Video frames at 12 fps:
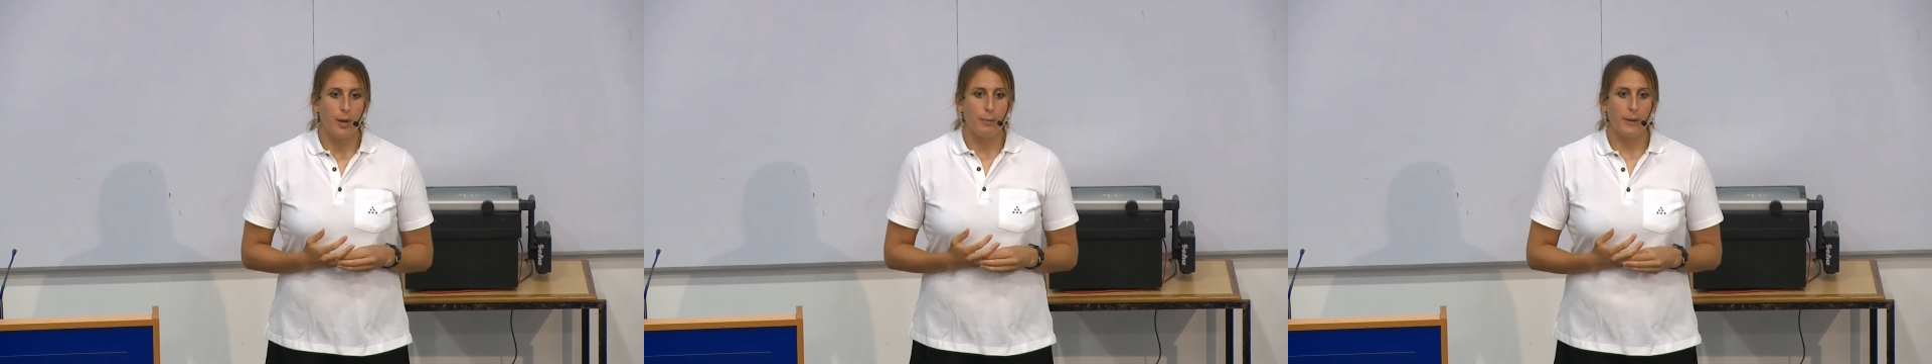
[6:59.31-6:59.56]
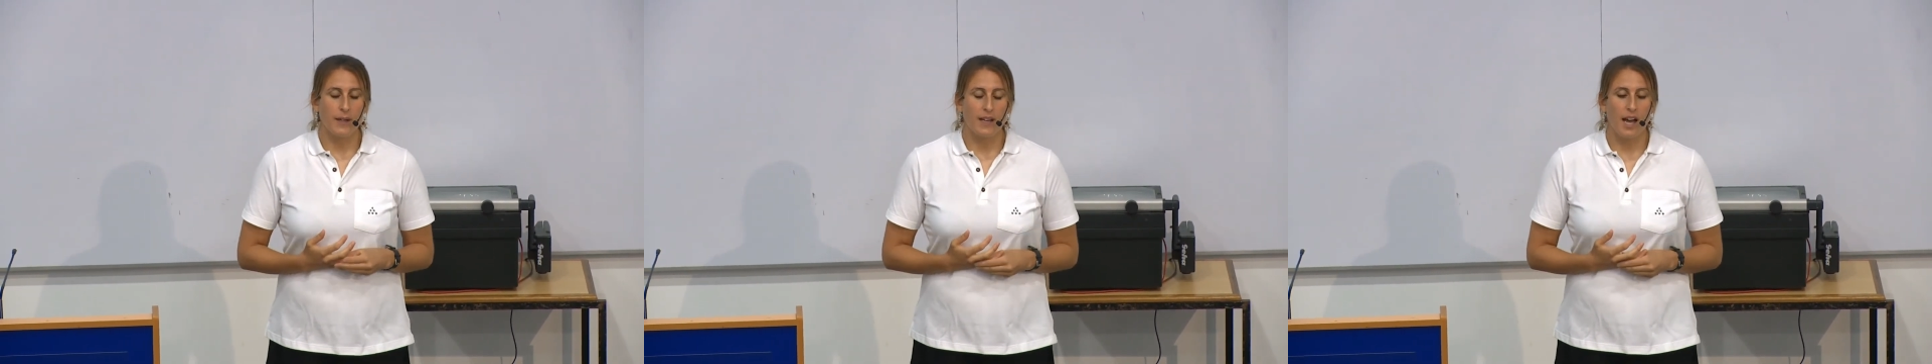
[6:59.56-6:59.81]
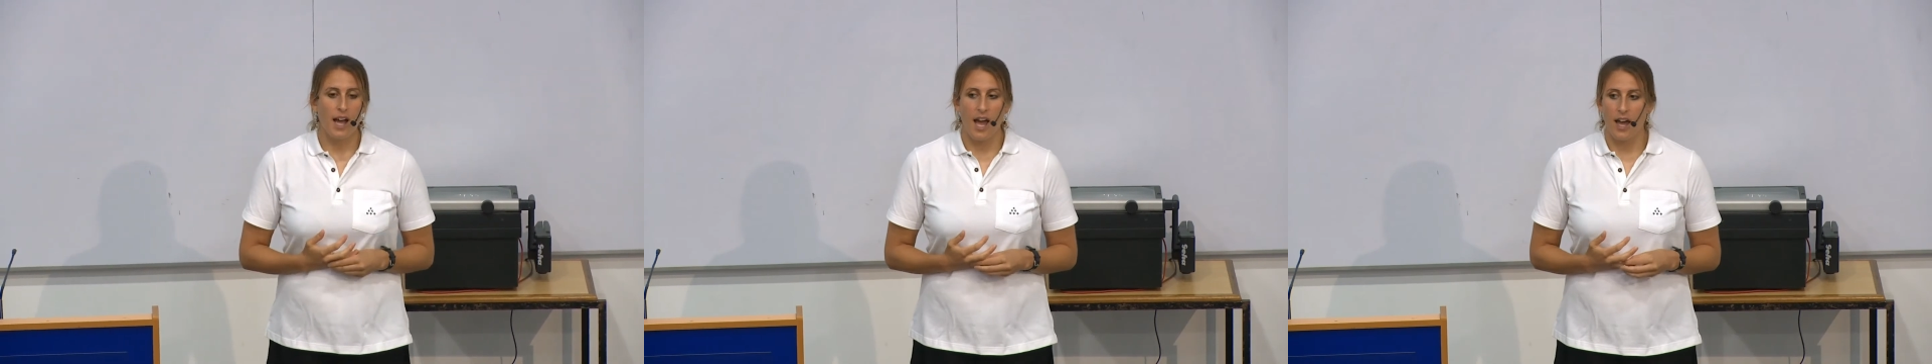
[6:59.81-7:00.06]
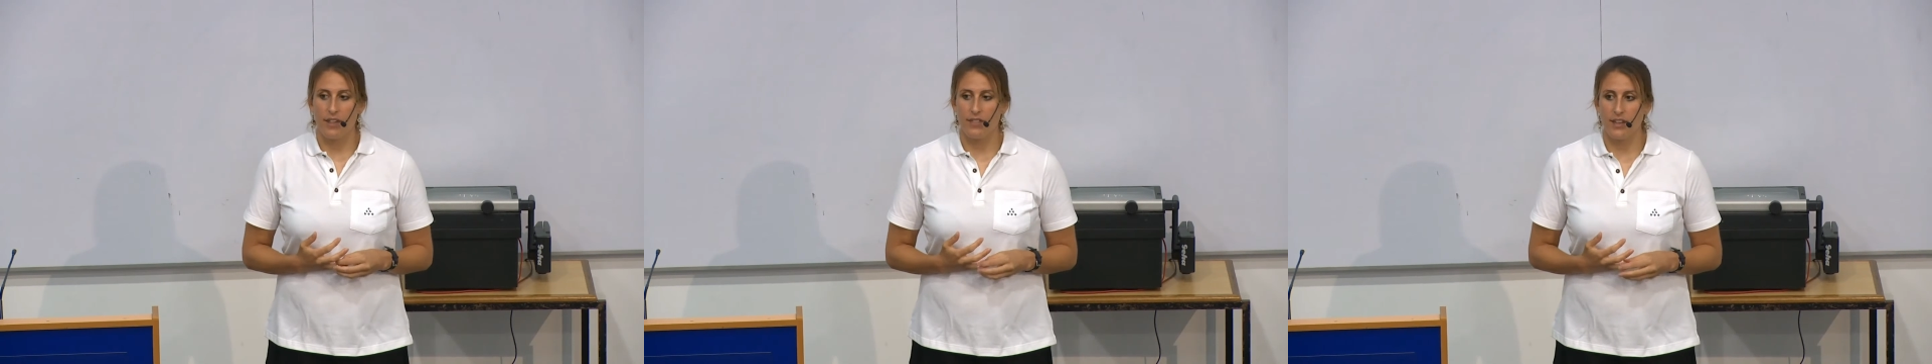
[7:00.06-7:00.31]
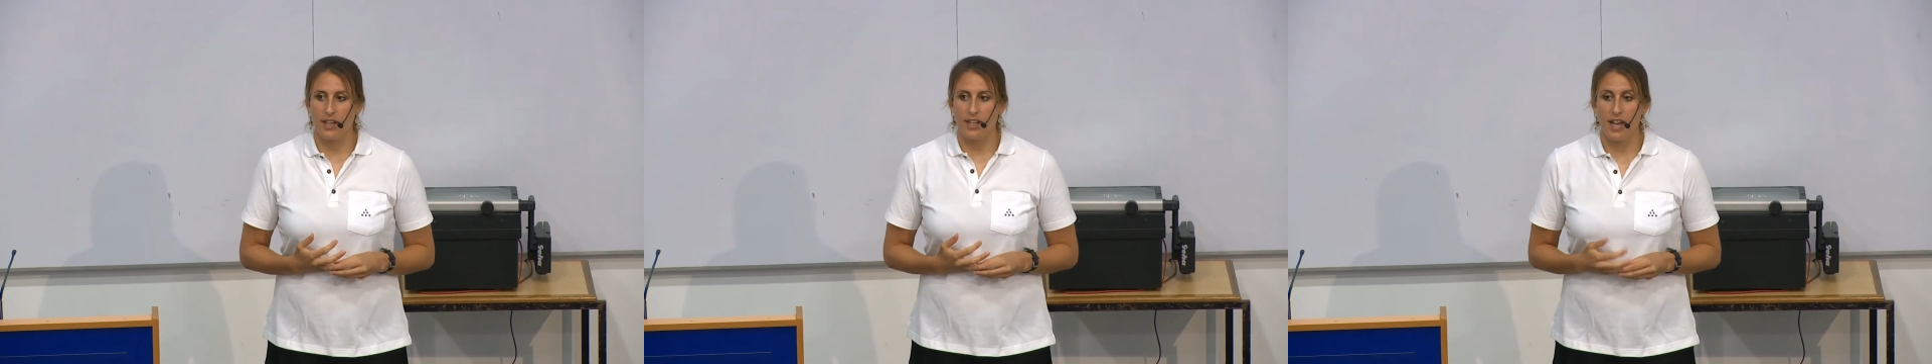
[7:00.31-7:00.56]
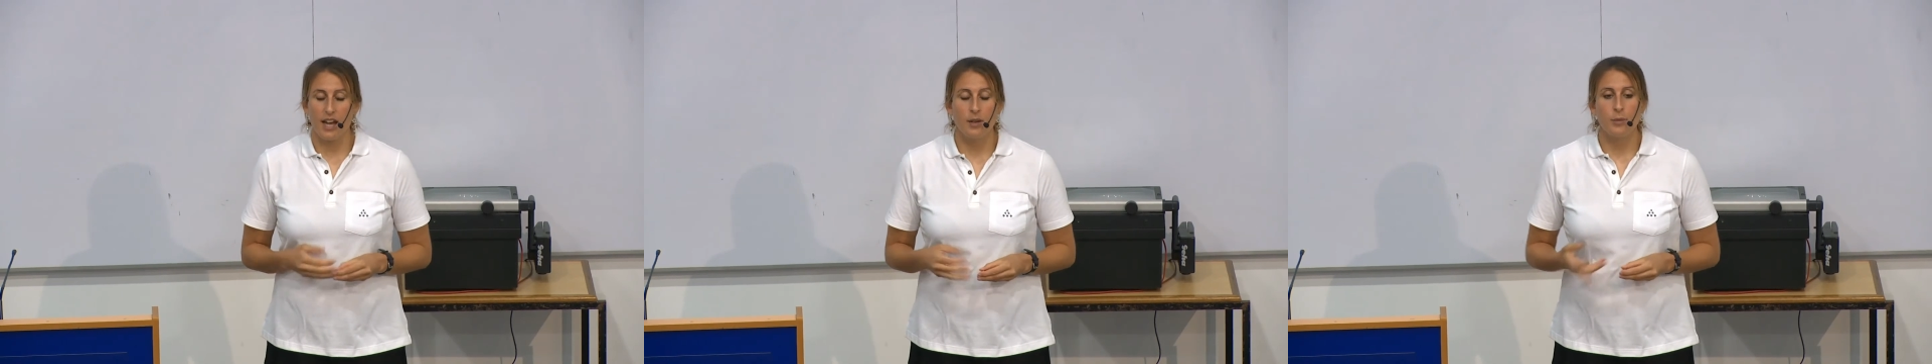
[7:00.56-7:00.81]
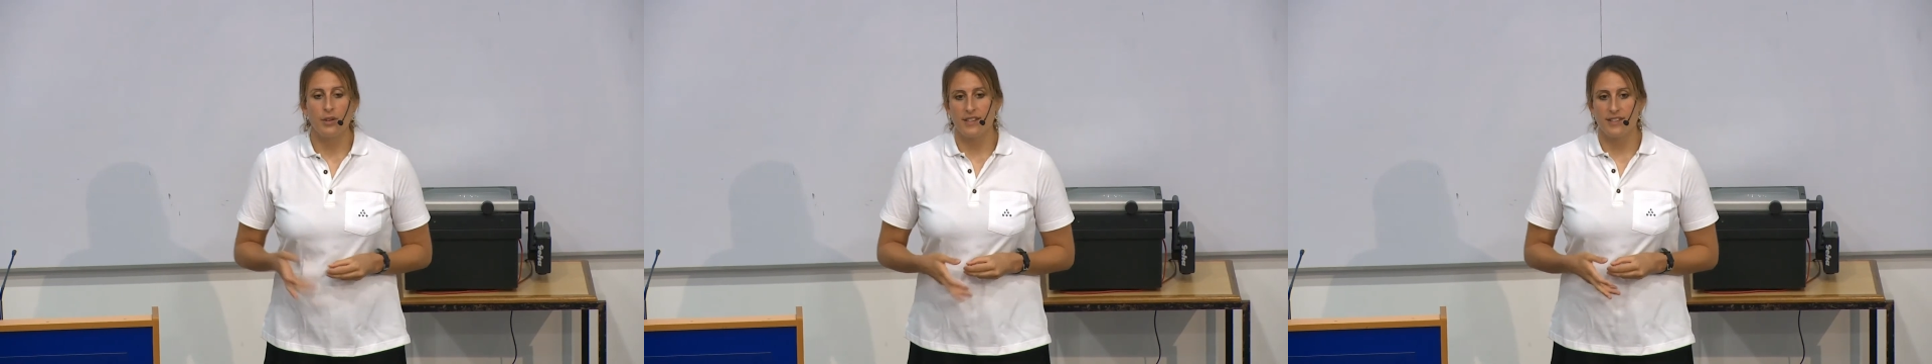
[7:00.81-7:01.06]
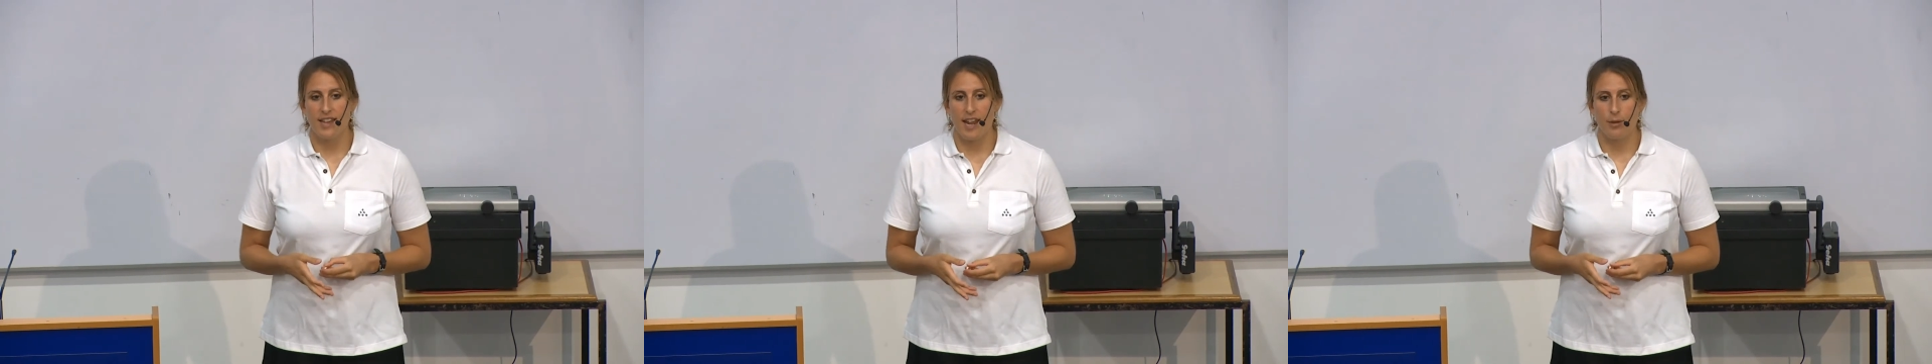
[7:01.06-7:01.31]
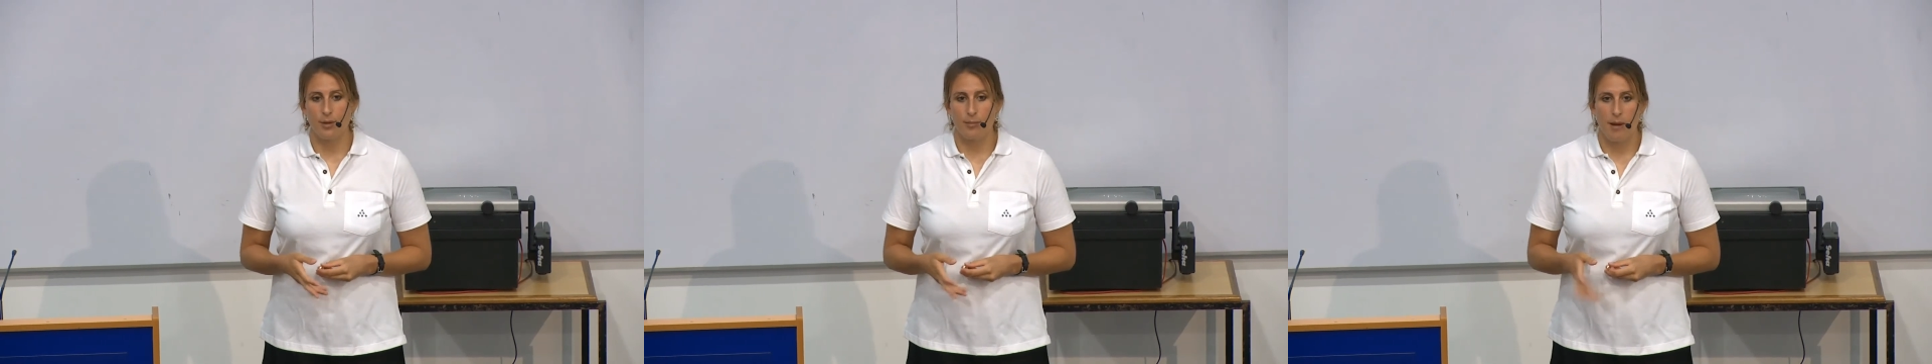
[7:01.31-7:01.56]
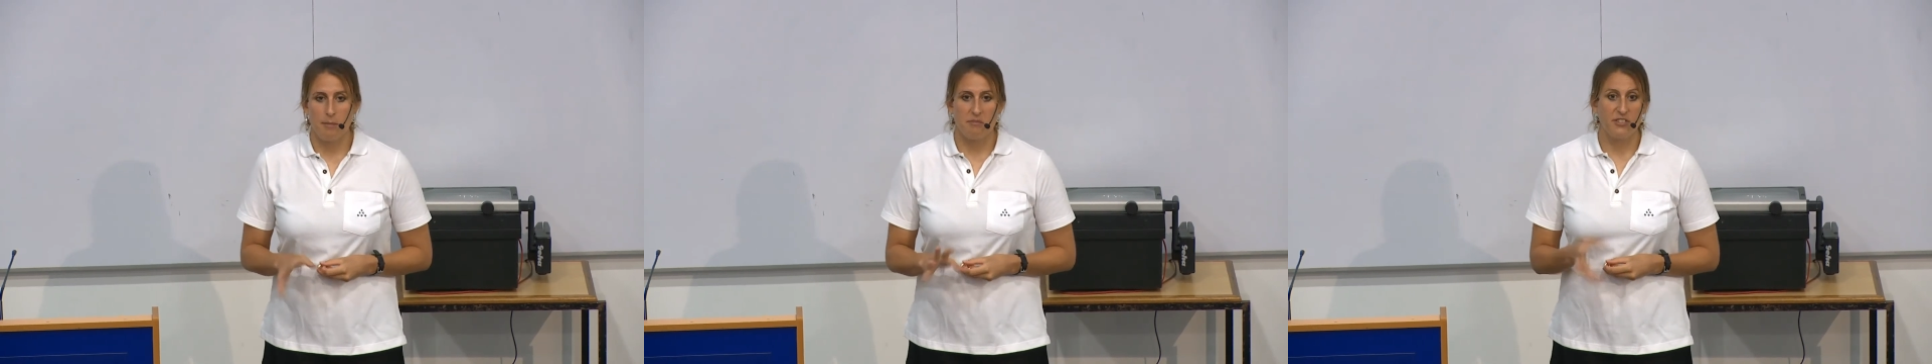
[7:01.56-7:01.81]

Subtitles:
but the young will then stay with mum